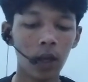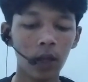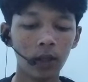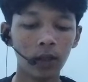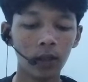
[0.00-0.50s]

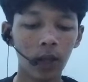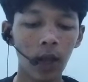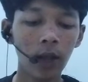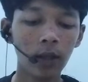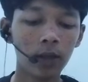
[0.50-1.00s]
an
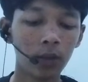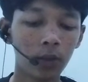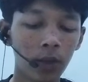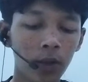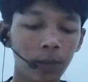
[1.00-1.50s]

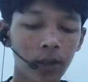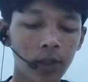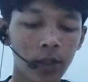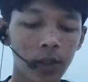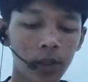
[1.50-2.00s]

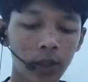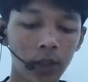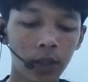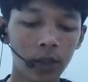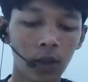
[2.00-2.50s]
81%
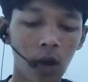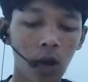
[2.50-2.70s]
chance